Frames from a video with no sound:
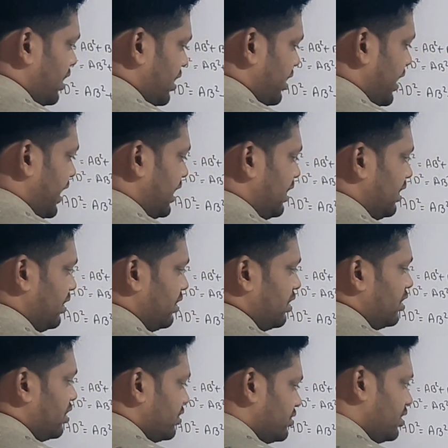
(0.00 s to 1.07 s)
Directly.
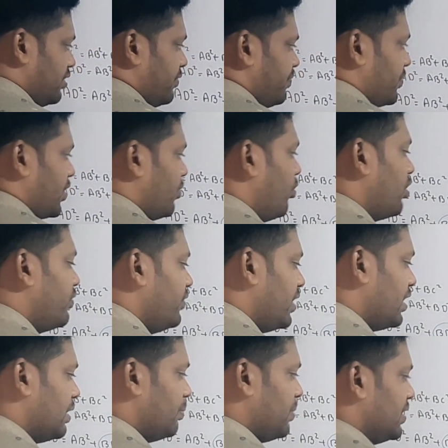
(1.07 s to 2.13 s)
See, what we are
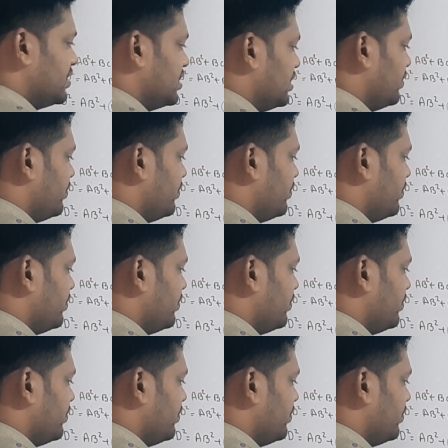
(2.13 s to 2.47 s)
replacing,